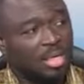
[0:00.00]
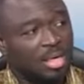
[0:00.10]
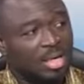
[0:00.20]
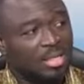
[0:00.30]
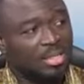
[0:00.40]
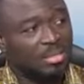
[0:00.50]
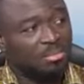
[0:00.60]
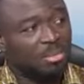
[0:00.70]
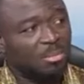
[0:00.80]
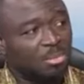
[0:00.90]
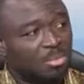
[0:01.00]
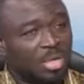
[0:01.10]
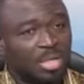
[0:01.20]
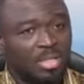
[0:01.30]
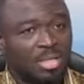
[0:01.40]
NDC people
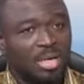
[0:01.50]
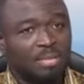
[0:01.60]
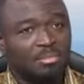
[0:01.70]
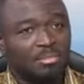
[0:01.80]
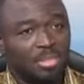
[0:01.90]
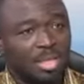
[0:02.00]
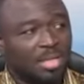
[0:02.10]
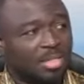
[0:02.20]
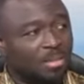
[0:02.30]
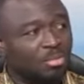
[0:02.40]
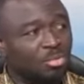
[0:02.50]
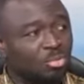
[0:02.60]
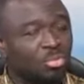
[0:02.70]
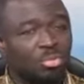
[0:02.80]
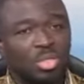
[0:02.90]
anytime they attempt
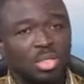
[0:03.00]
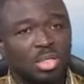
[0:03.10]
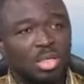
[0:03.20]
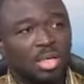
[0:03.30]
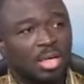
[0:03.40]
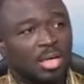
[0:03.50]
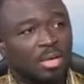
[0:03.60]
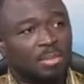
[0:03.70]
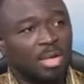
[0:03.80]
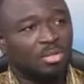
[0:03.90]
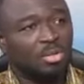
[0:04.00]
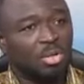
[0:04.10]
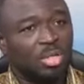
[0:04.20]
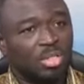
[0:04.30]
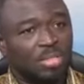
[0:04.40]
to,
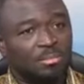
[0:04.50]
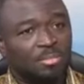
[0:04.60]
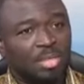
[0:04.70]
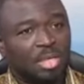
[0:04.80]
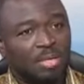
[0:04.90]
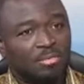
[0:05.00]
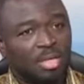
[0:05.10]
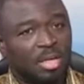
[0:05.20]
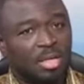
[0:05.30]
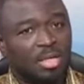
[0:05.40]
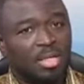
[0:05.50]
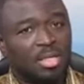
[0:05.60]
if the